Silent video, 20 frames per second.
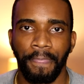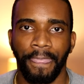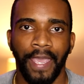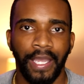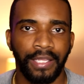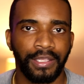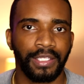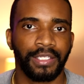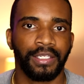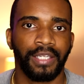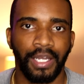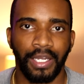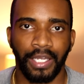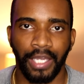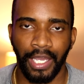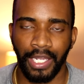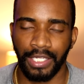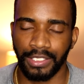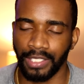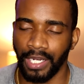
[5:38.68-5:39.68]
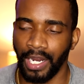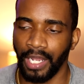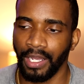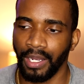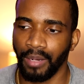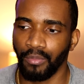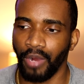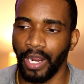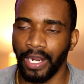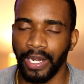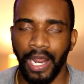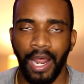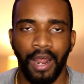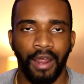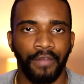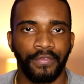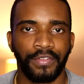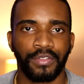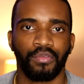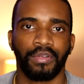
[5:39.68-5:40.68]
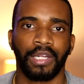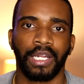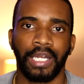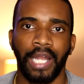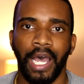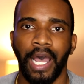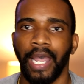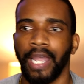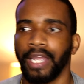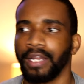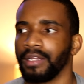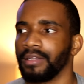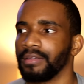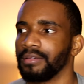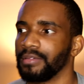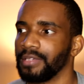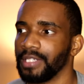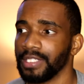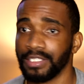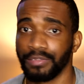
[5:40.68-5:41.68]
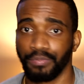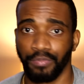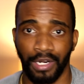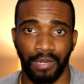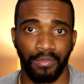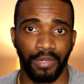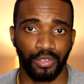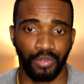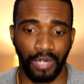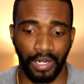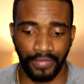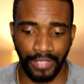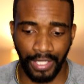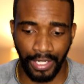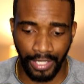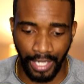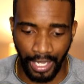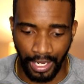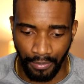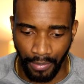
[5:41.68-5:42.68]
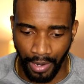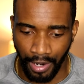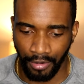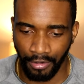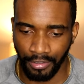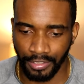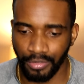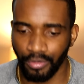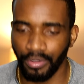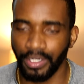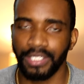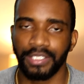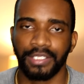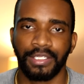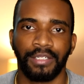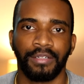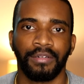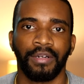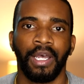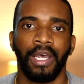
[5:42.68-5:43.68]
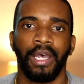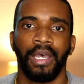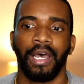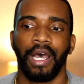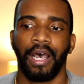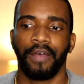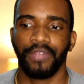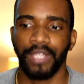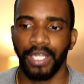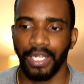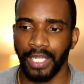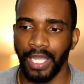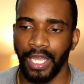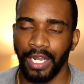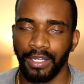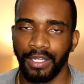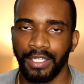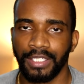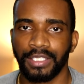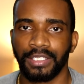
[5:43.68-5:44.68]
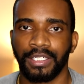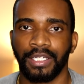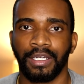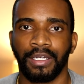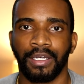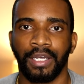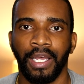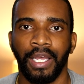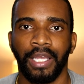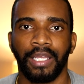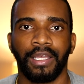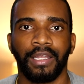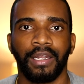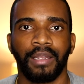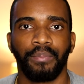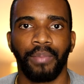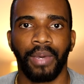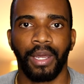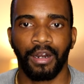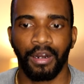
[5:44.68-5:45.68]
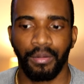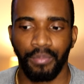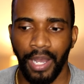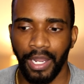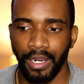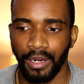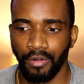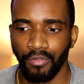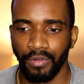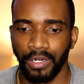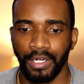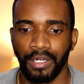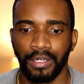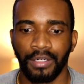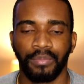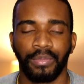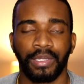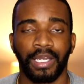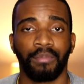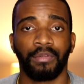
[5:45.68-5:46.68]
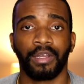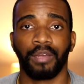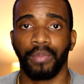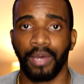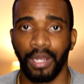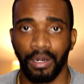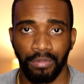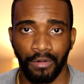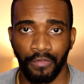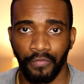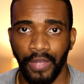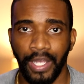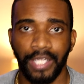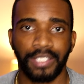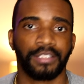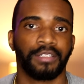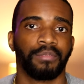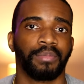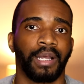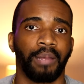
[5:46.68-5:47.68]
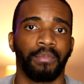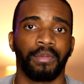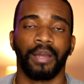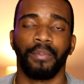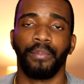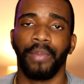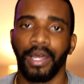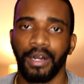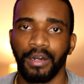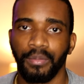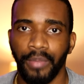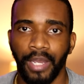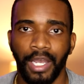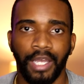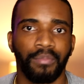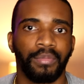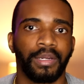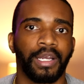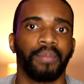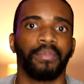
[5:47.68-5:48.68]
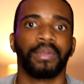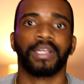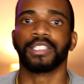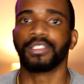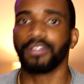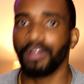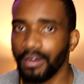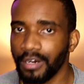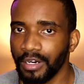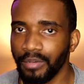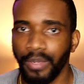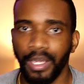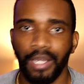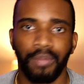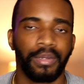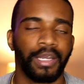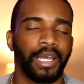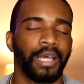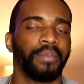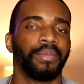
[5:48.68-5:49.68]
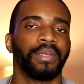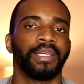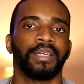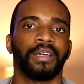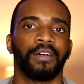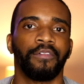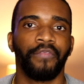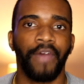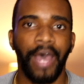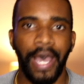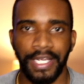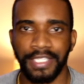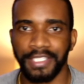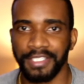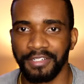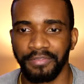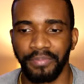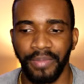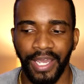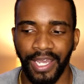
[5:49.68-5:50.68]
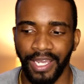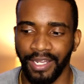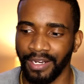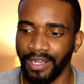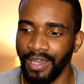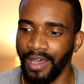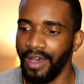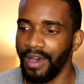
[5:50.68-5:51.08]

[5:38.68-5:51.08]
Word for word: at the young age that I am right now of 29, and this is pretty much what I've dedicated my whole 20s to. I've dedicated this to getting better at my career, becoming a better professional, becoming a better man, becoming a stronger man, becoming a faster man.